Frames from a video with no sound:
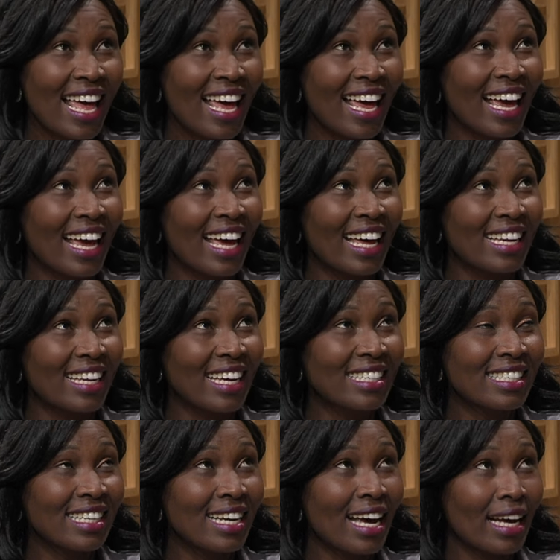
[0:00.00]
and they
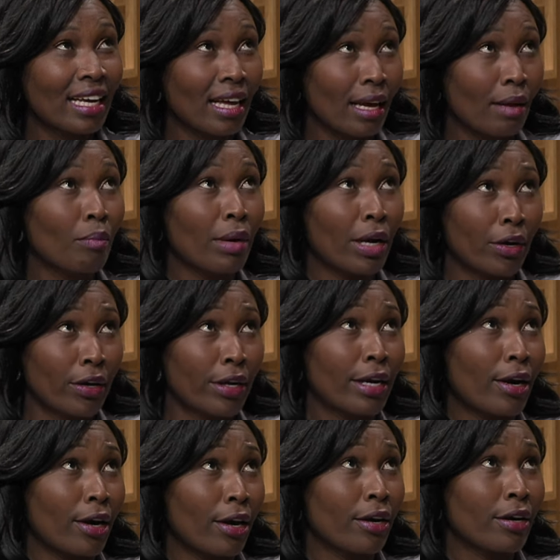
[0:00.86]
said i can't bury
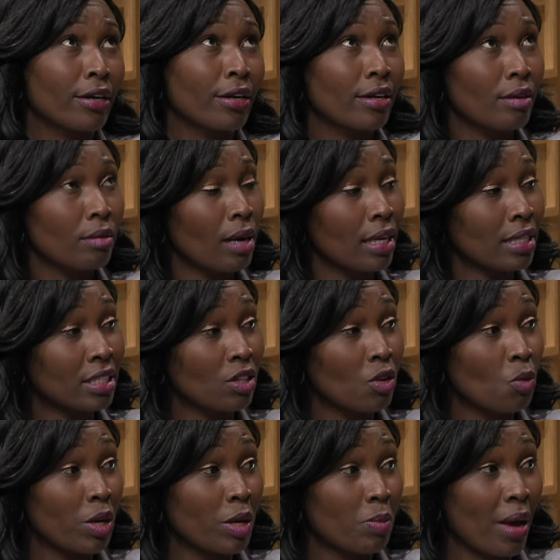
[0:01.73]
her until
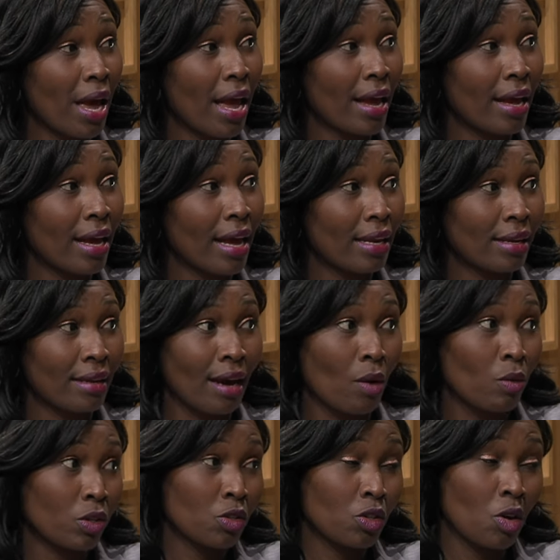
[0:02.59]
we pay and there
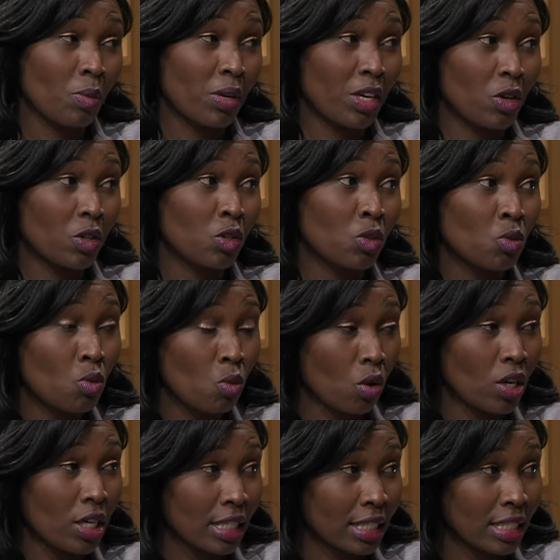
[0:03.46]
was nobody else who
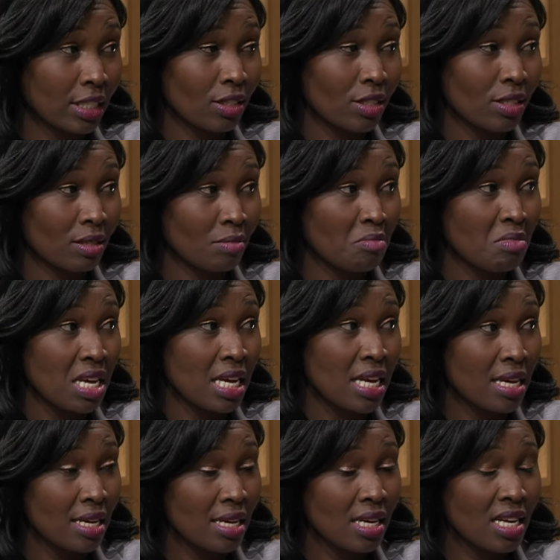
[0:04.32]
worked just me
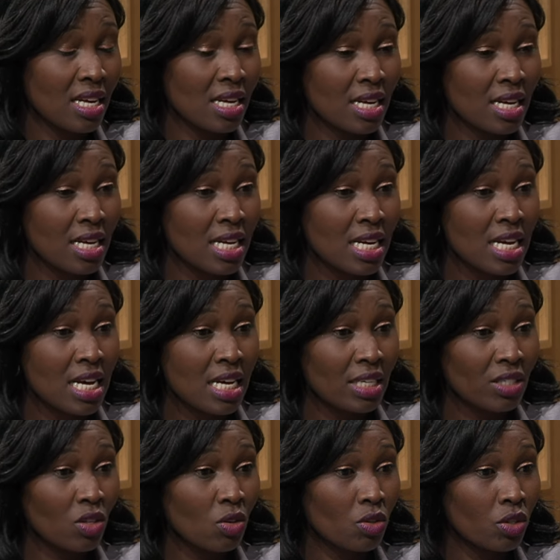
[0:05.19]
wow
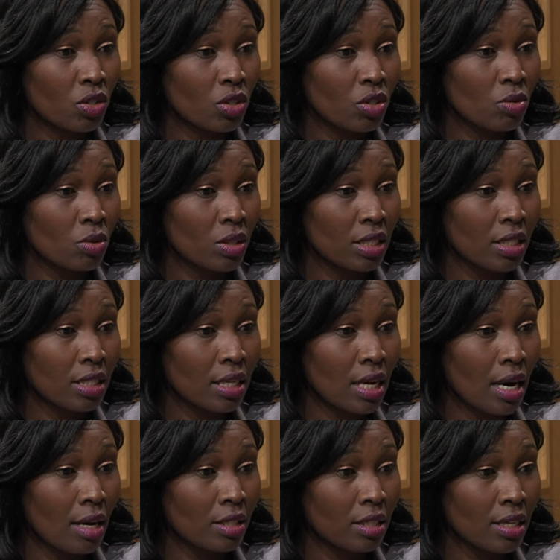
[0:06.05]
so she was
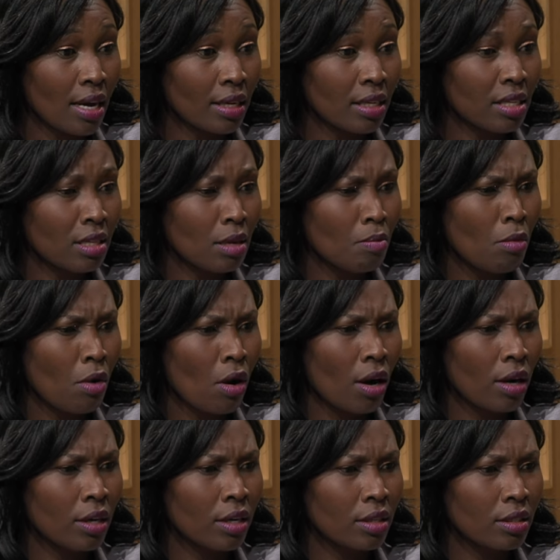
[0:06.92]
uh, stuck in the
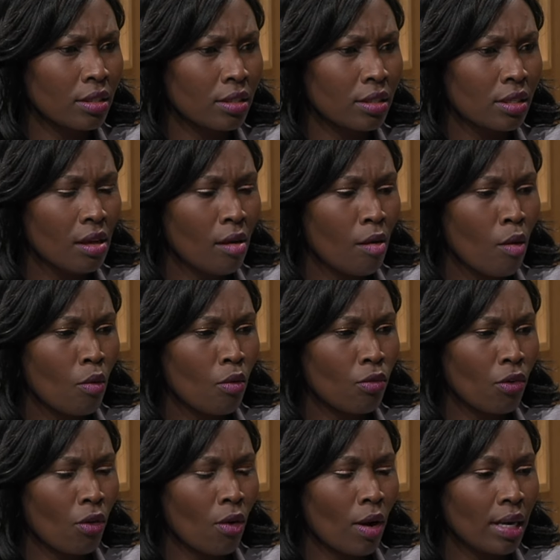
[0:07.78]
morgue
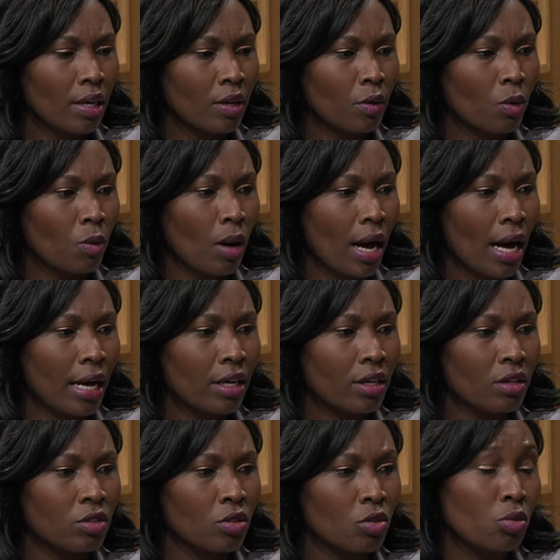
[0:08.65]
for a little
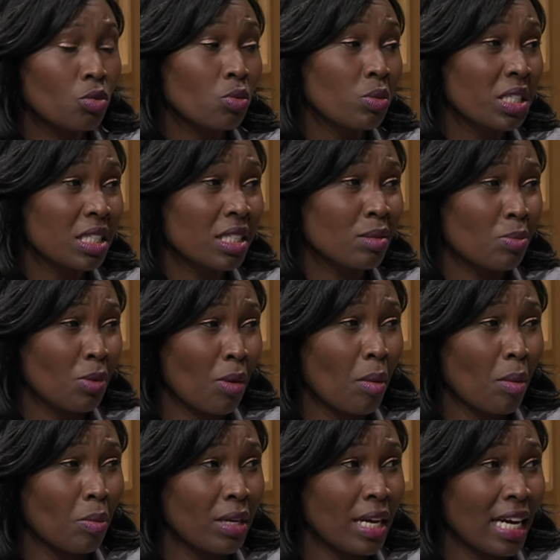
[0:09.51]
while, two weeks
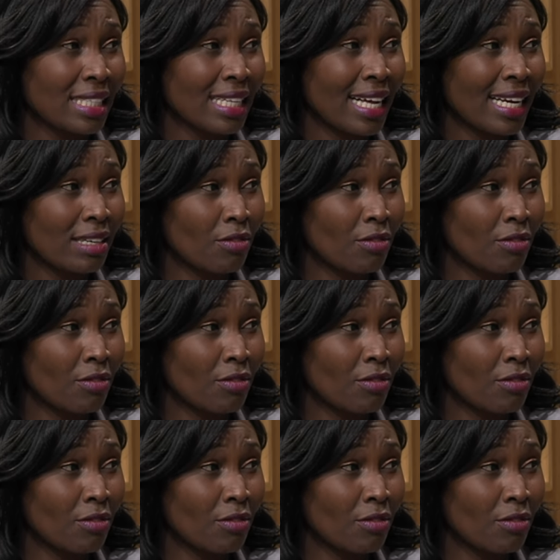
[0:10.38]
probably. I started